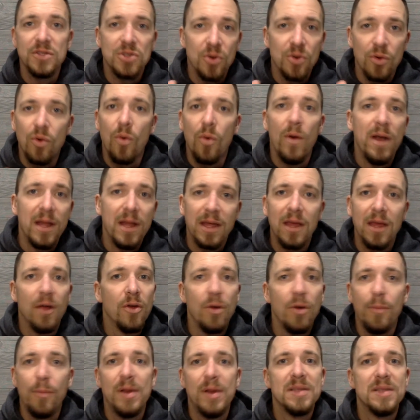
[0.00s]
You're going to kill
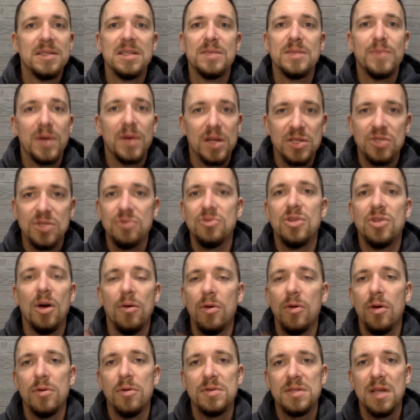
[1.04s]
your business because you don't
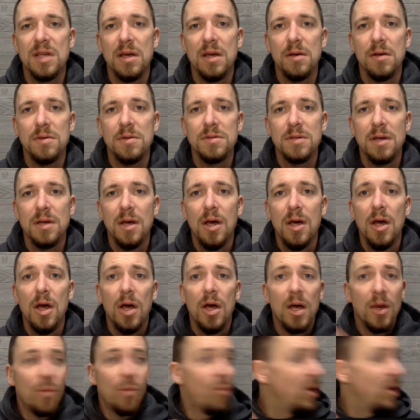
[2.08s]
know sales.
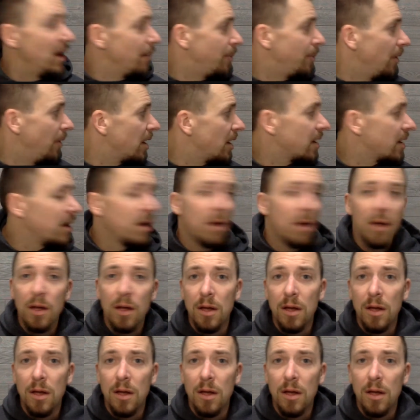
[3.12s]
Read a book.